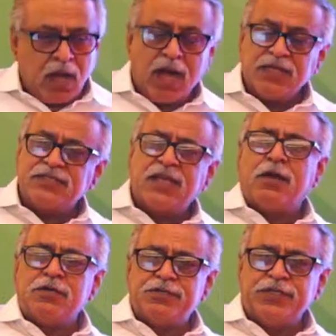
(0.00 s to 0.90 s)
Ours is a
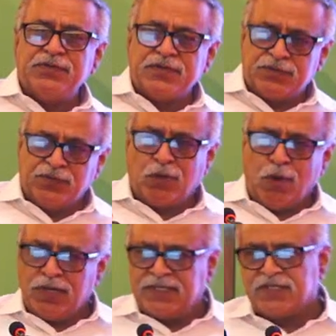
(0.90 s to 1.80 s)
country which we
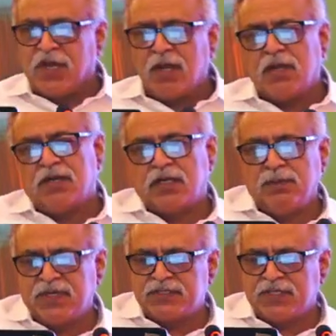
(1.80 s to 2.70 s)
call as a young country,
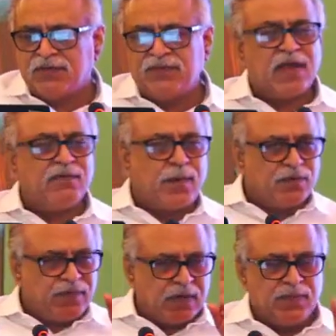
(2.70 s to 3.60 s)
but still we have about
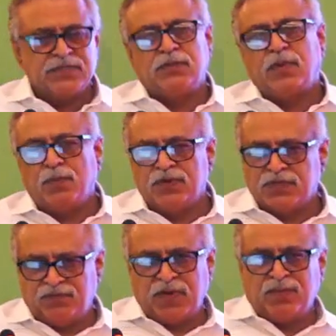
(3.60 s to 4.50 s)
5%
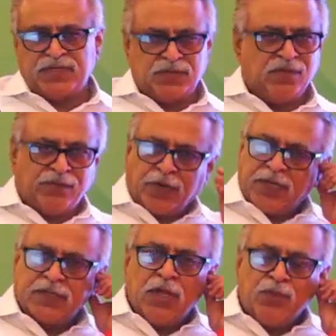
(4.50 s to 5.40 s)
population, one must not forget,
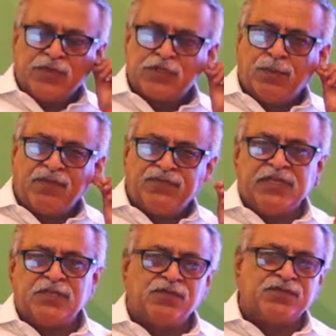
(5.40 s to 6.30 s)
which is above the
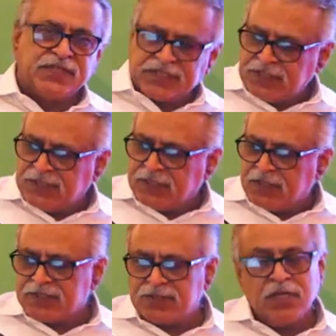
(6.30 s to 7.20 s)
age of 60
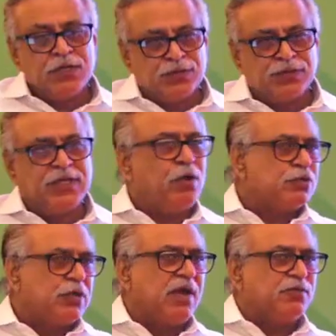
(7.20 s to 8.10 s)
years. So they
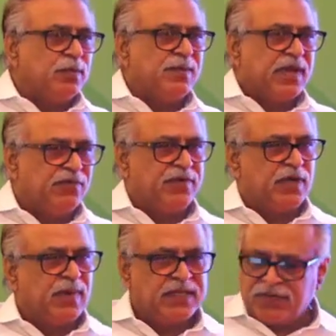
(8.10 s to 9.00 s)
also have to be
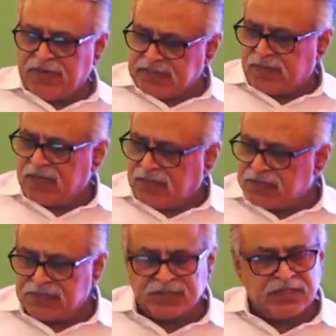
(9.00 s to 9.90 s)
benefited by their
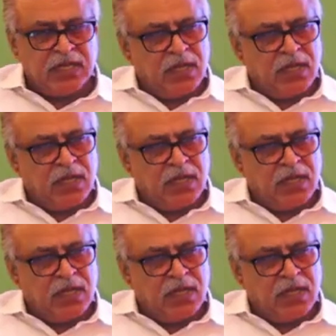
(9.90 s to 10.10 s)
transplantations.